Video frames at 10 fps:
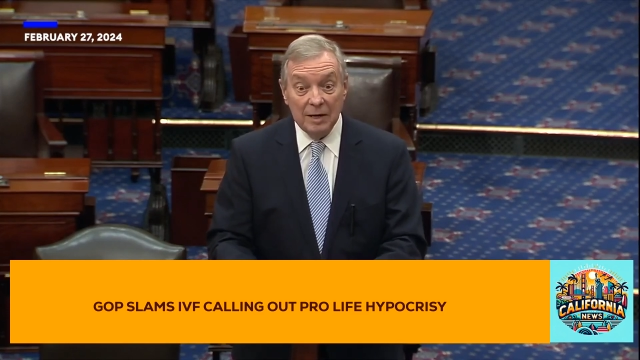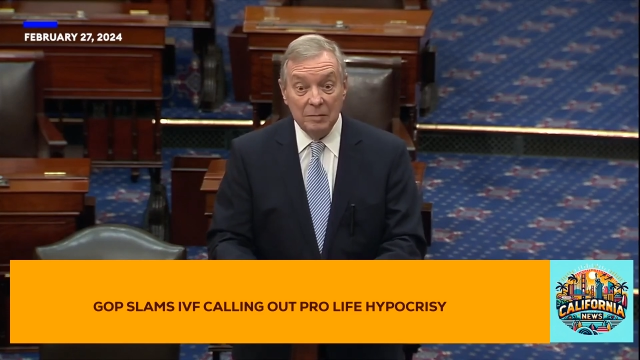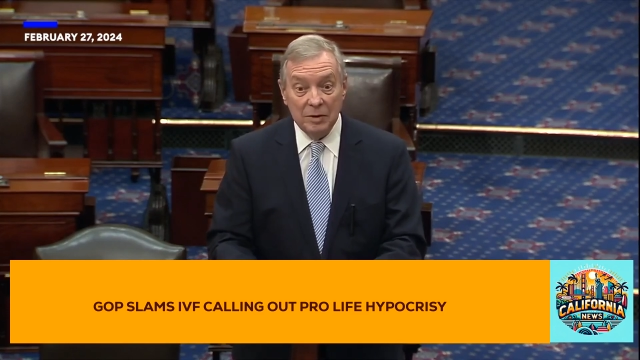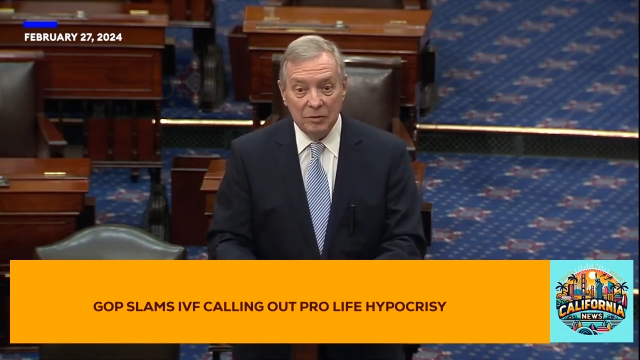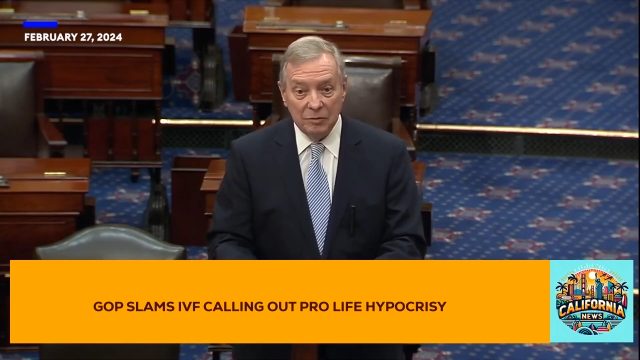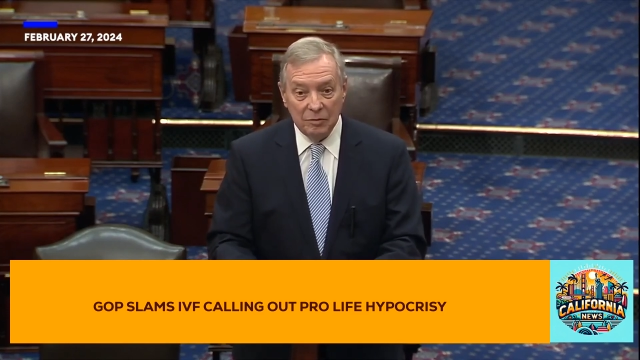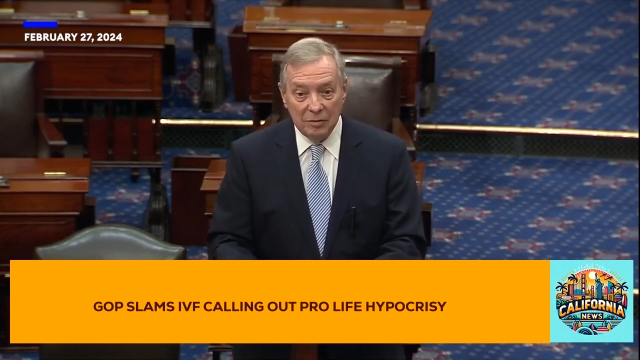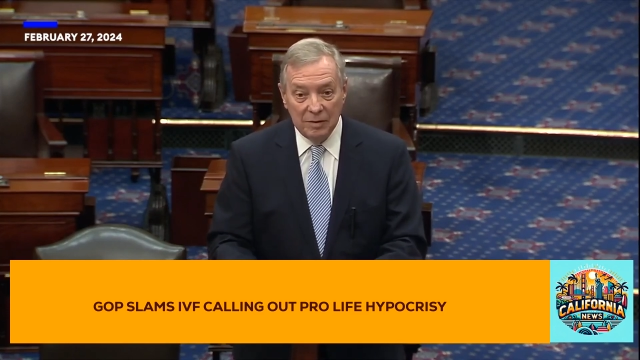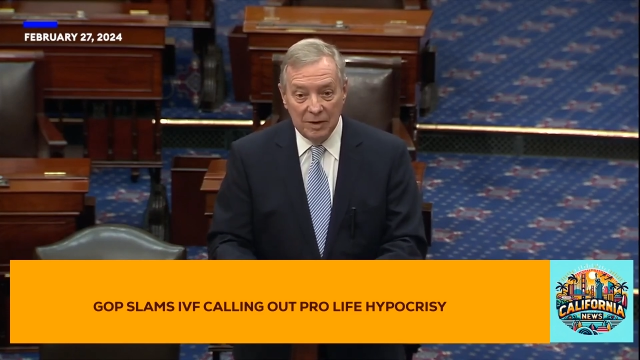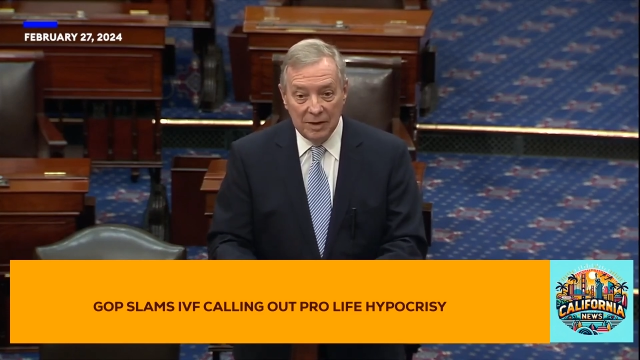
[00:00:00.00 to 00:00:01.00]
had been through
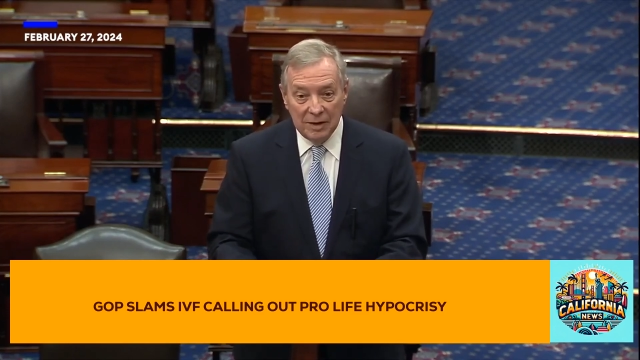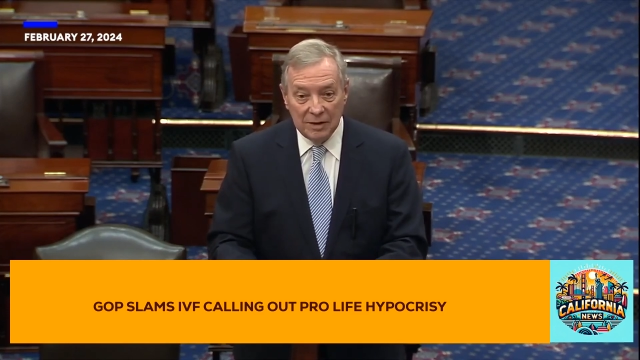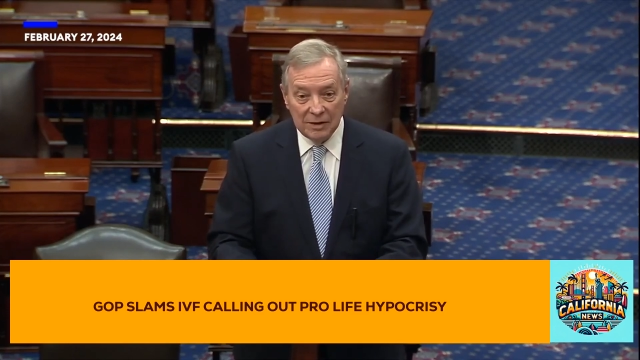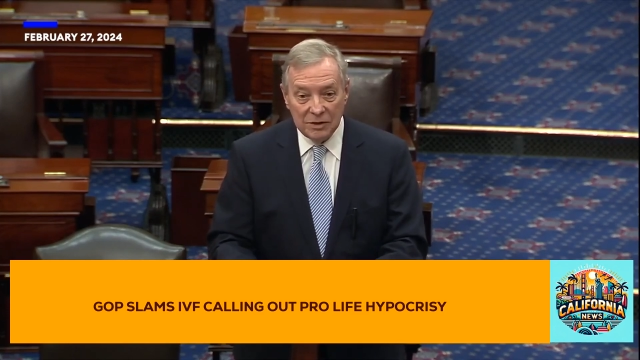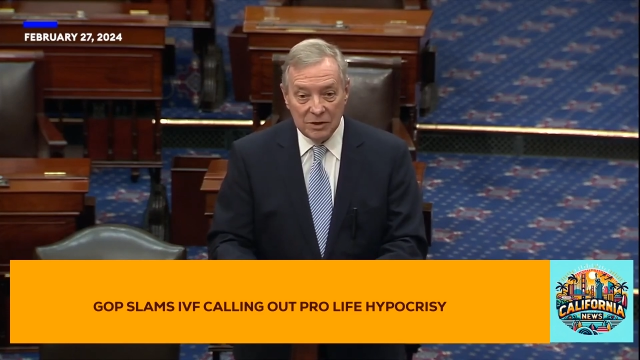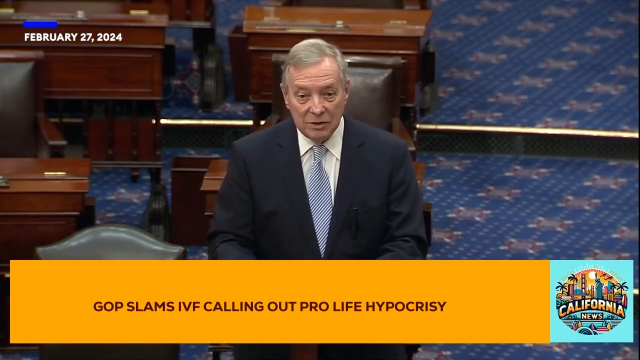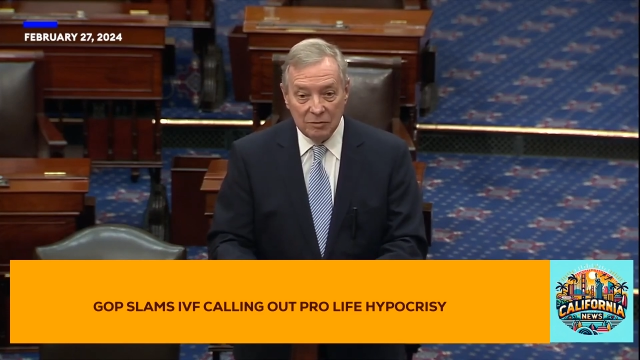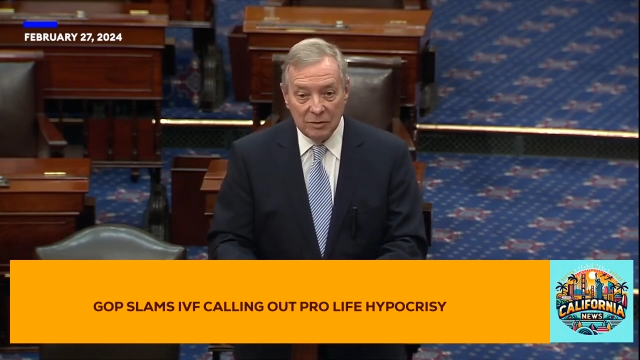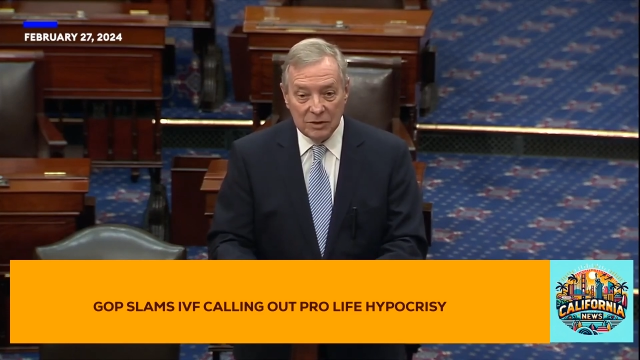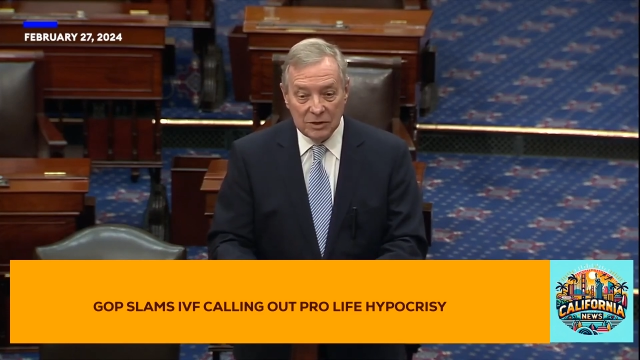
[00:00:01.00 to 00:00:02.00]
that she
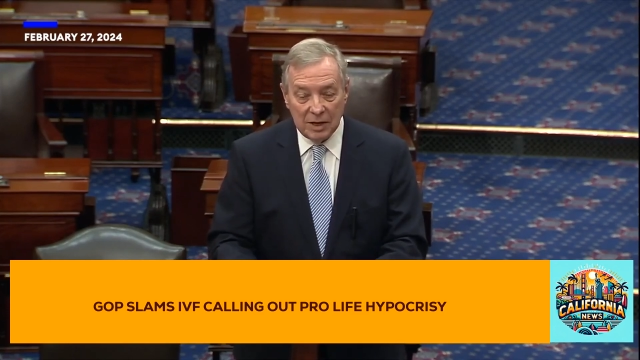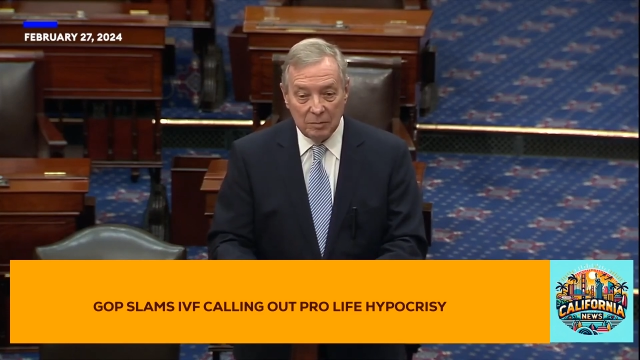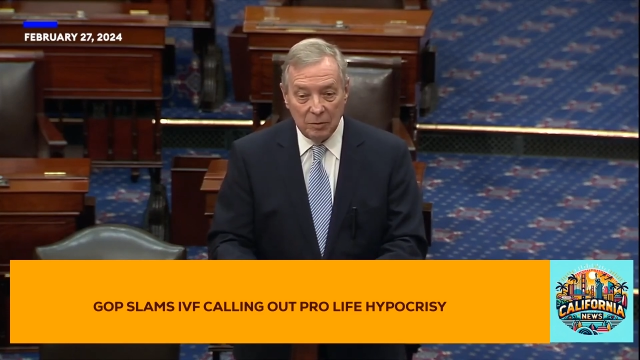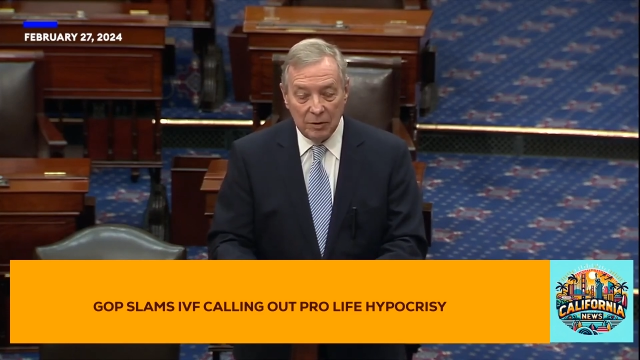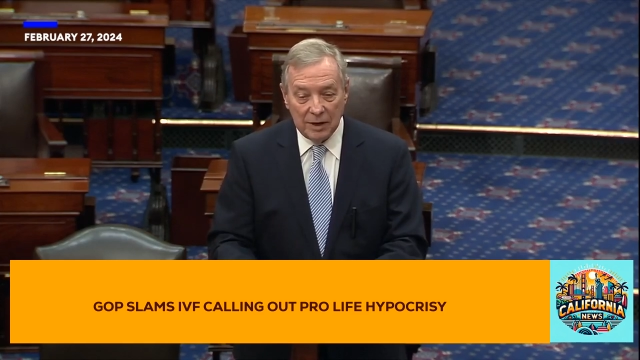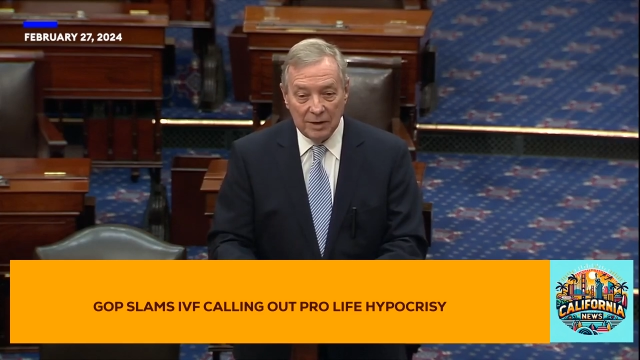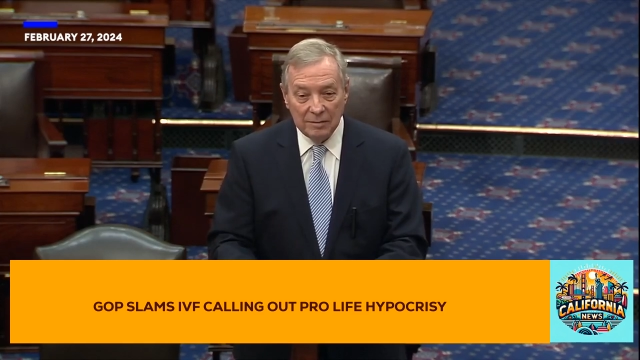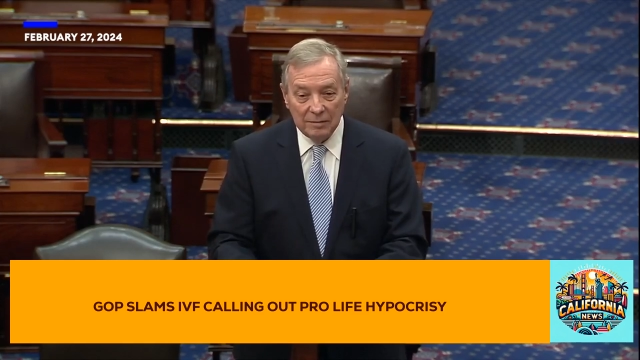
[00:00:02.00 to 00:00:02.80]
could reach that point.